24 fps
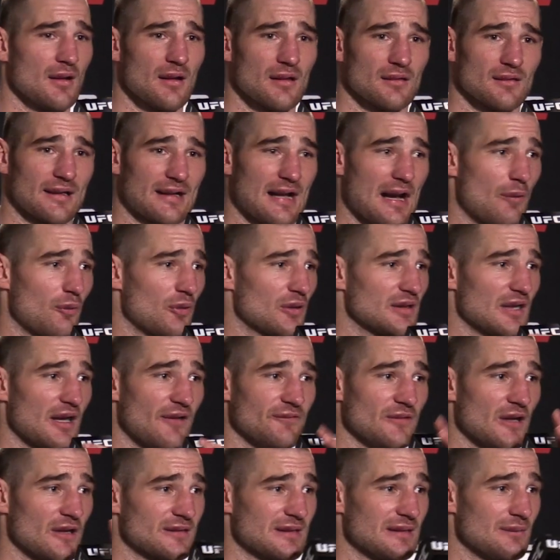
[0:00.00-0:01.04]
Like I would love
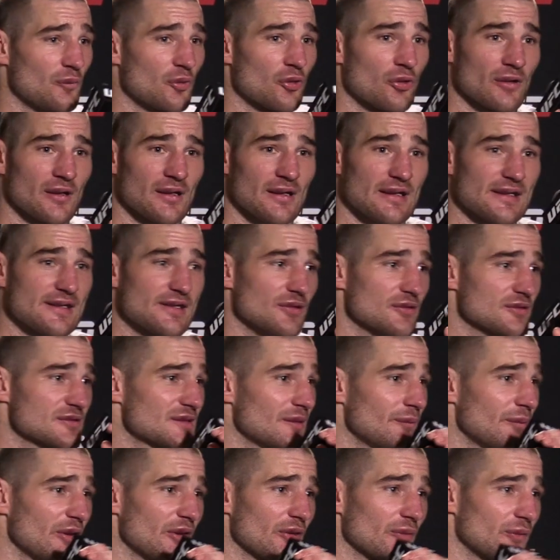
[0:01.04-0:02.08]
nothing more than to kill
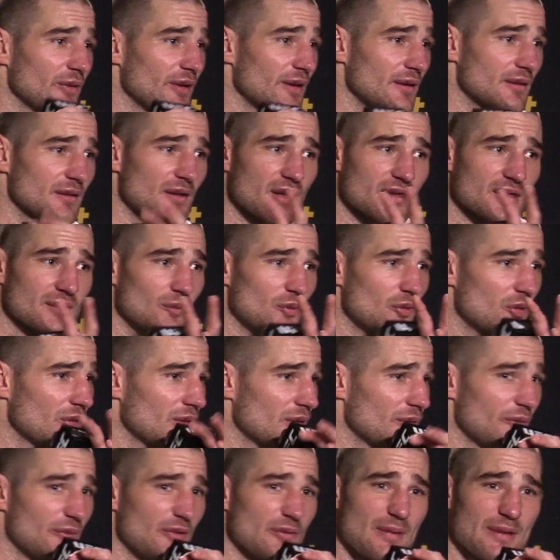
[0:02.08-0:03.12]
someone in the ring. Nothing more.
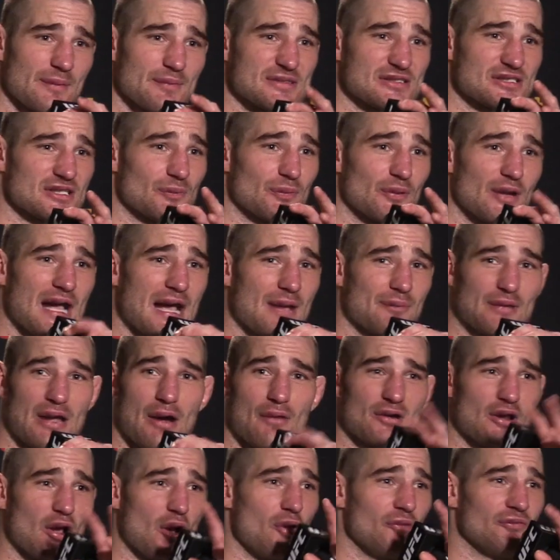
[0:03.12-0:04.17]
It would make me super happy. I
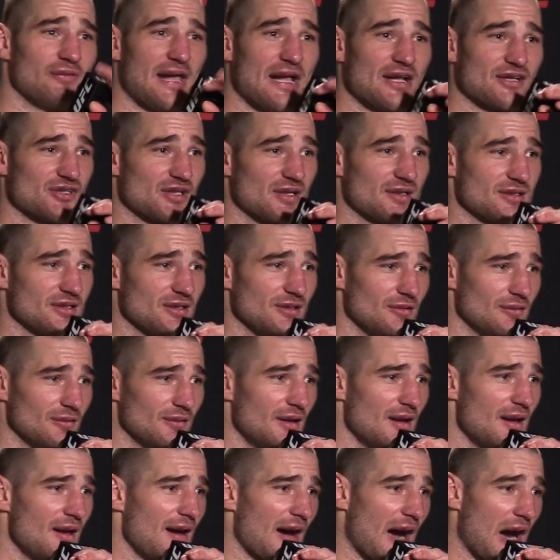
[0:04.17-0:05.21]
would own that shit too.
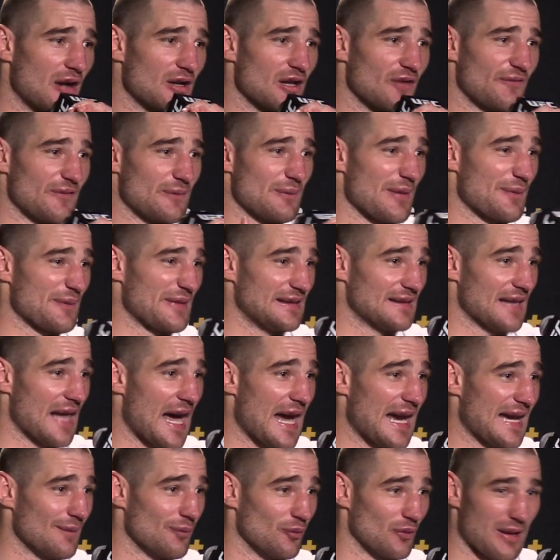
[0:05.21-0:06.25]
I don't know if it'd make me
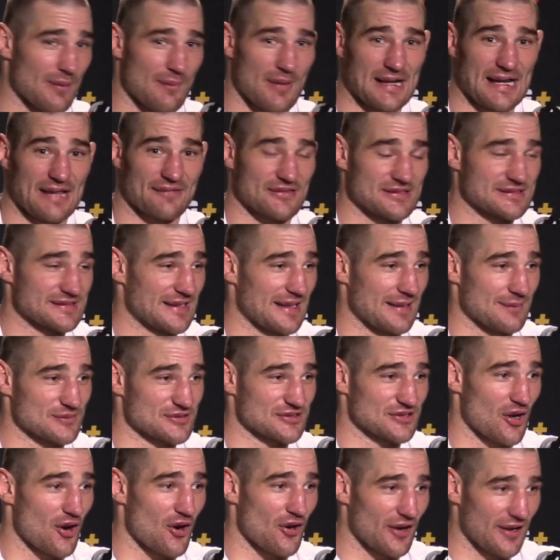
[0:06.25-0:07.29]
liable. I might have to say I'm
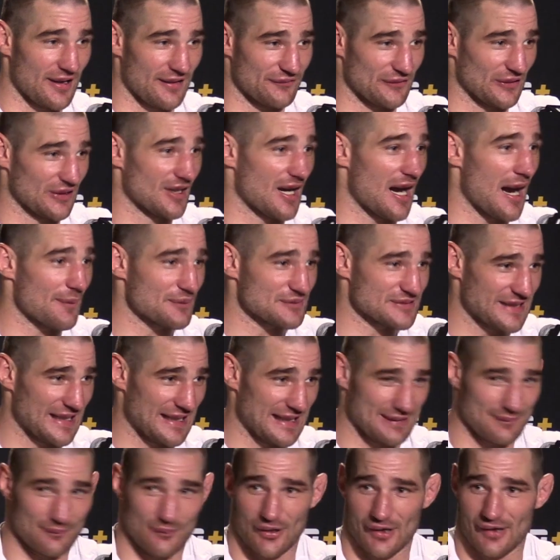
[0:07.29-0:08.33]
sorry if the cops
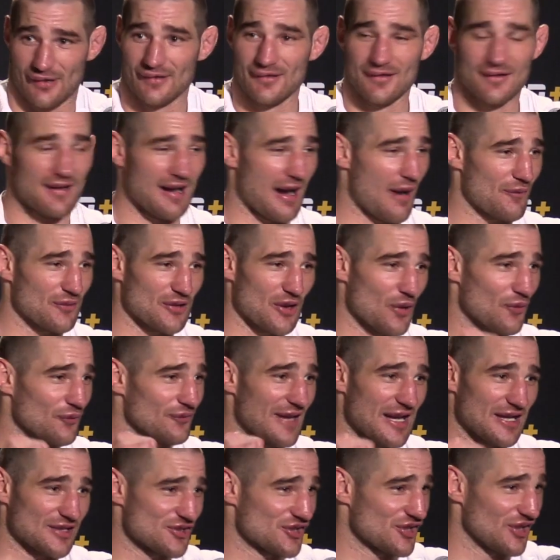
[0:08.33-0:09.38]
came, but I would own
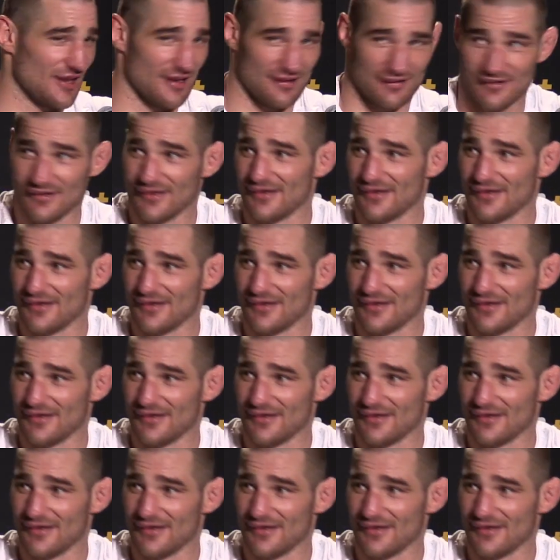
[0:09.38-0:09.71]
that shit.